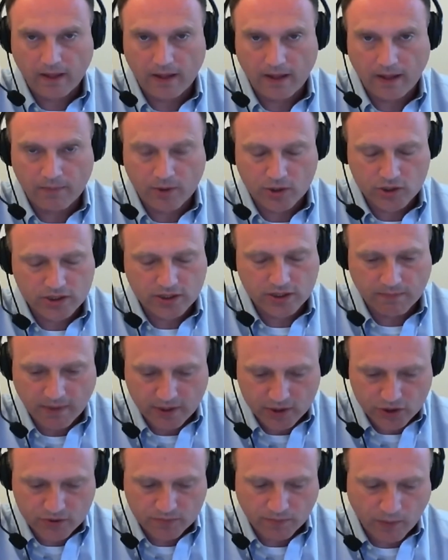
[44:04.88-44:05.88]
emergency
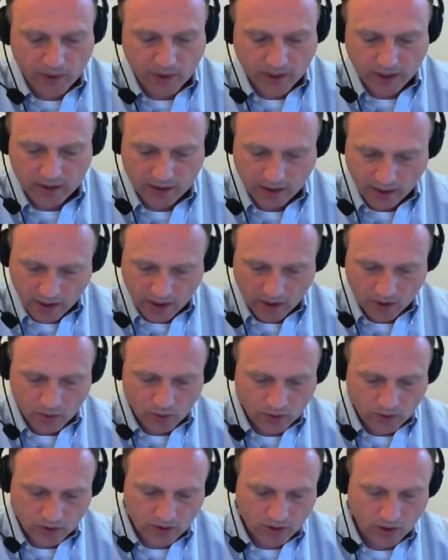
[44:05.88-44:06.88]
measures, but we can
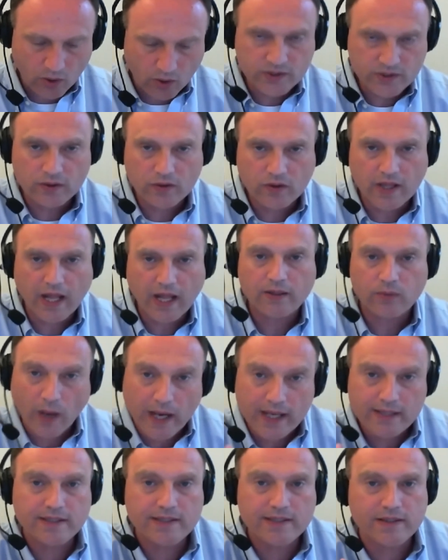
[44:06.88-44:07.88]
look closer to that. Why
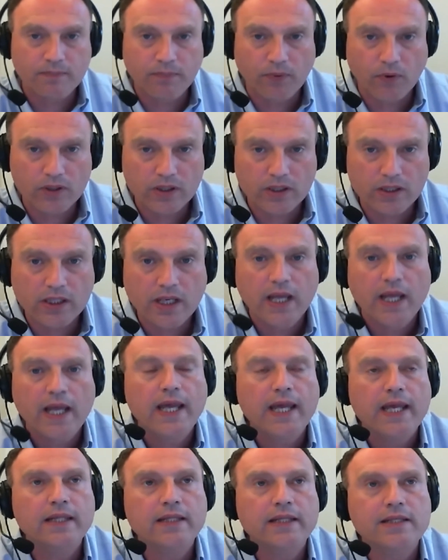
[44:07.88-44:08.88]
is this important?
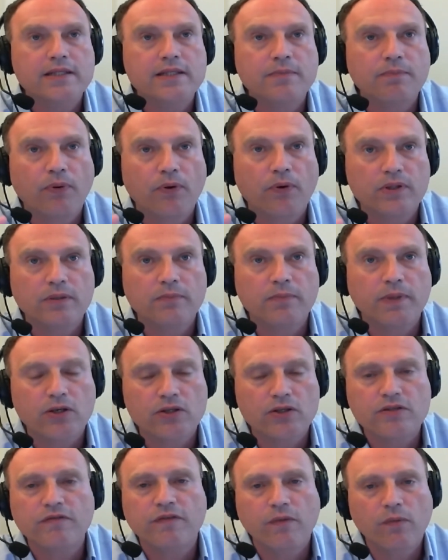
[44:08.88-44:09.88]
It is important
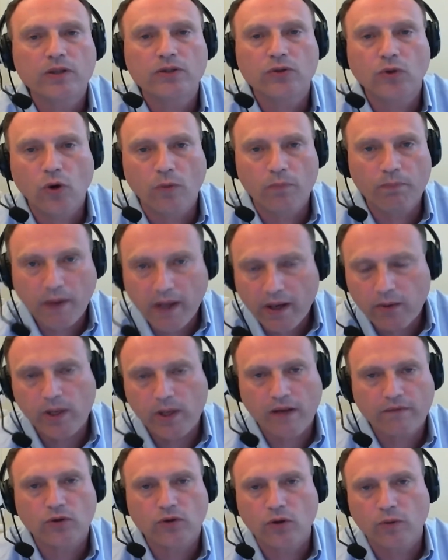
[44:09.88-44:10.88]
because if we want to compare, we
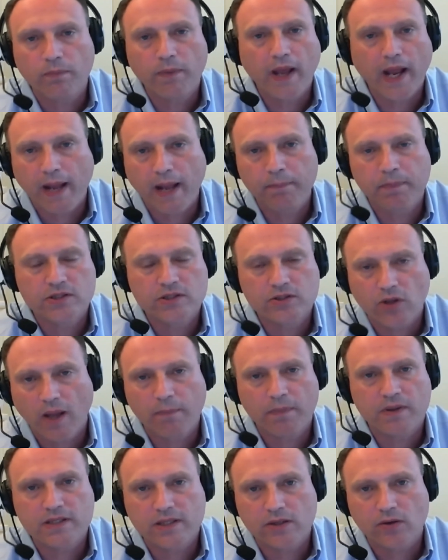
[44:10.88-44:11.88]
have to compare apples to
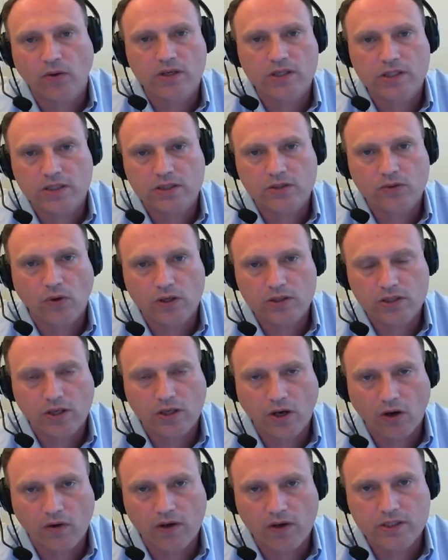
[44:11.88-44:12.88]
apples and oranges to
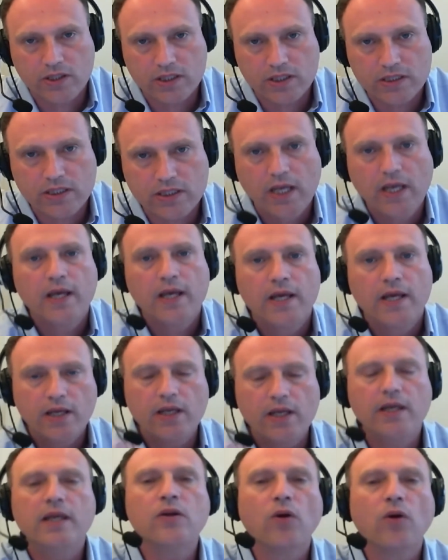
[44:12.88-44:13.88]
oranges
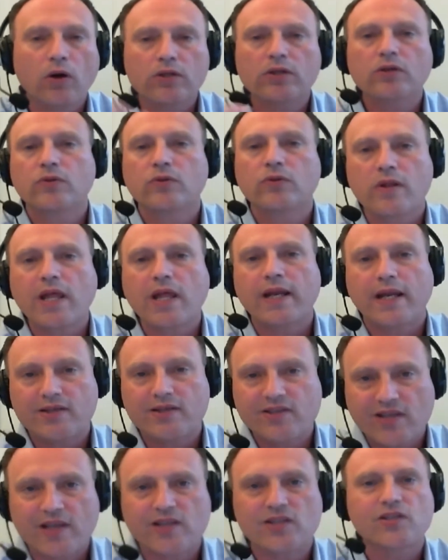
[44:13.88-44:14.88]
in order to then
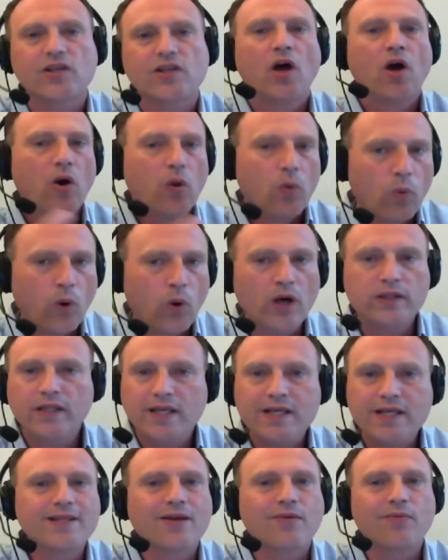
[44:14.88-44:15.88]
assess what
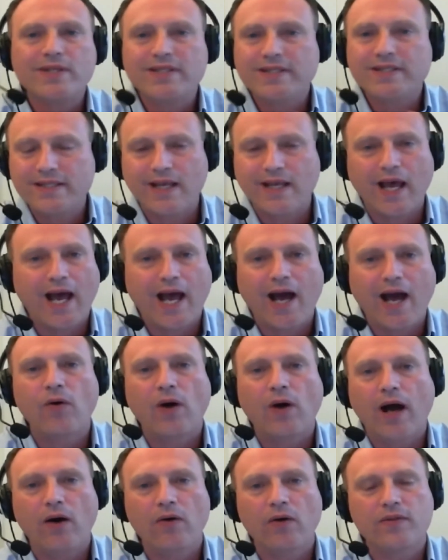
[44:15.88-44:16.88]
is
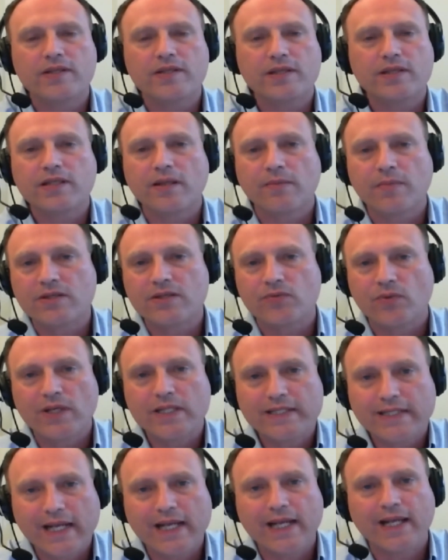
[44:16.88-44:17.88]
how the system is
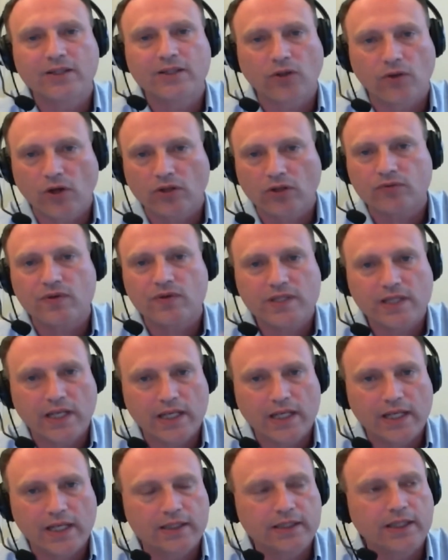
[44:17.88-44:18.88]
resilient or not
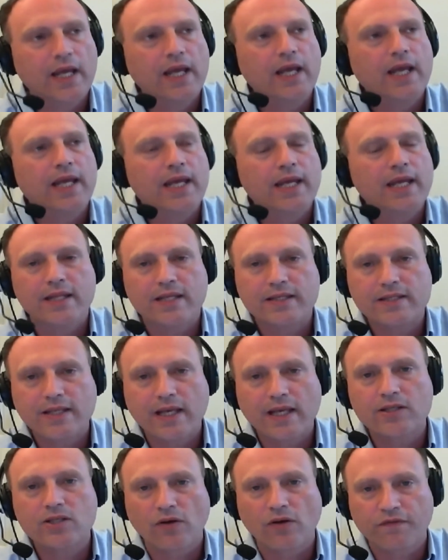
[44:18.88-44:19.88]
resilient in the
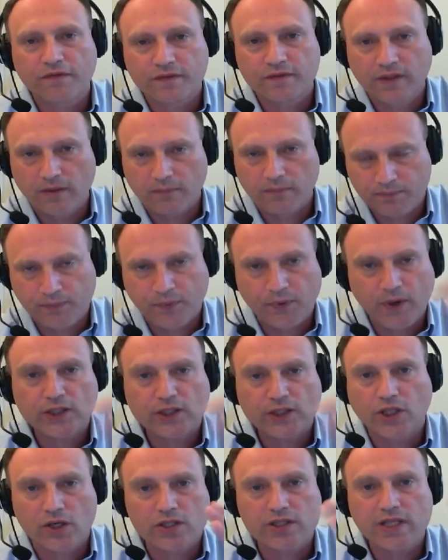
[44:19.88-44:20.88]
sense of
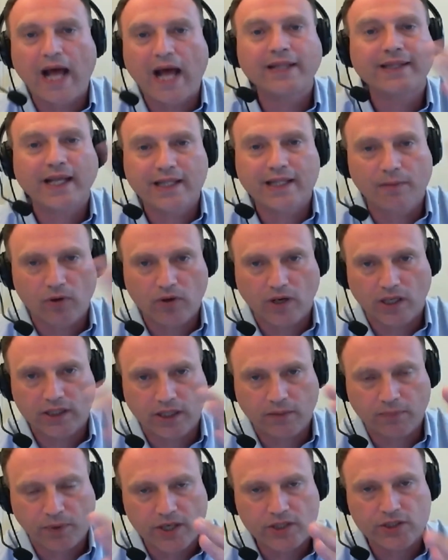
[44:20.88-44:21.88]
pressures,
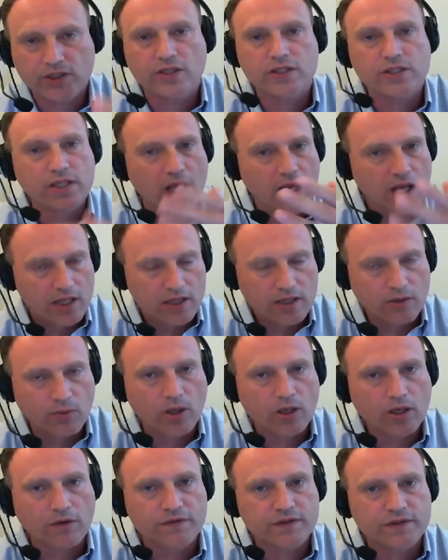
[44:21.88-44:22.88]
anti-democratic pressures, the
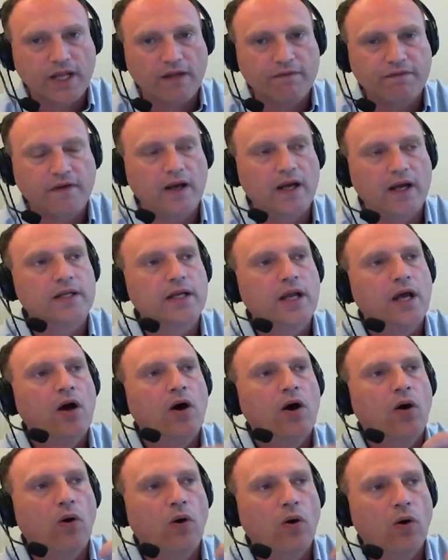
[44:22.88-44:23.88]
work of Stefan,
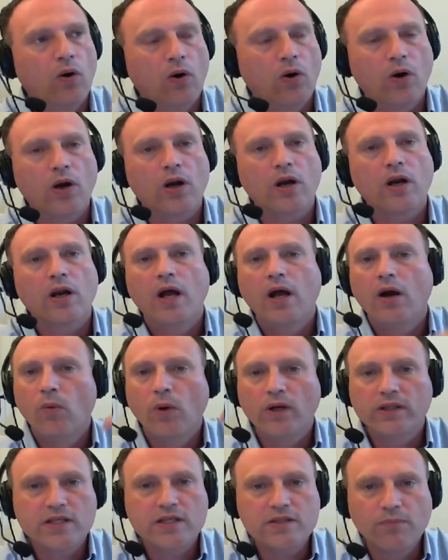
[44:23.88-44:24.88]
or
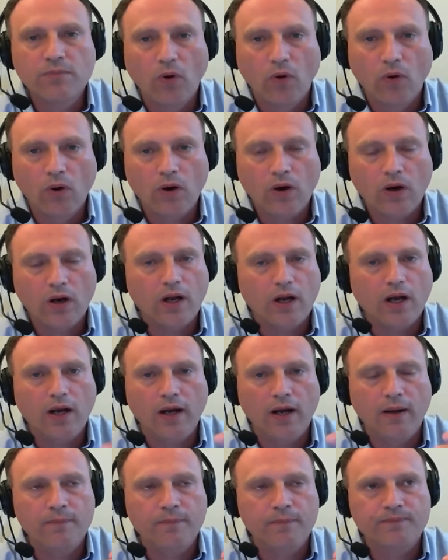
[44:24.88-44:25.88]
what is
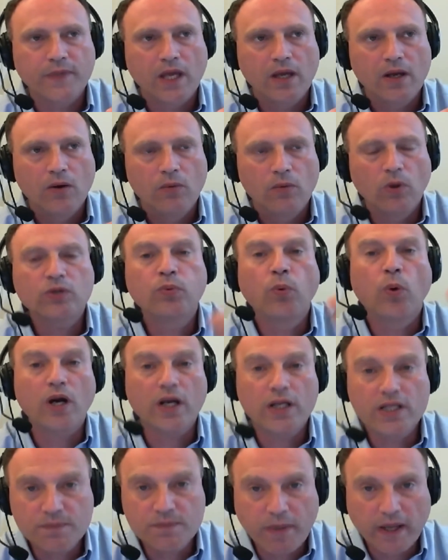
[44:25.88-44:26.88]
more, what
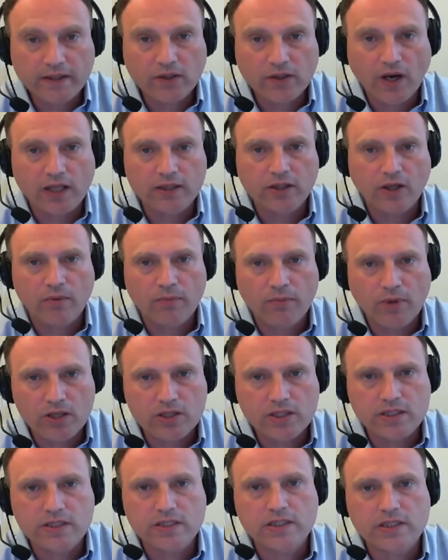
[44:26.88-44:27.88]
works better under
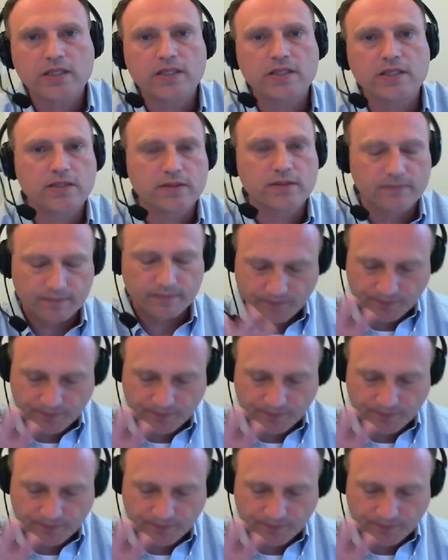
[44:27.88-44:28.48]
emergencies.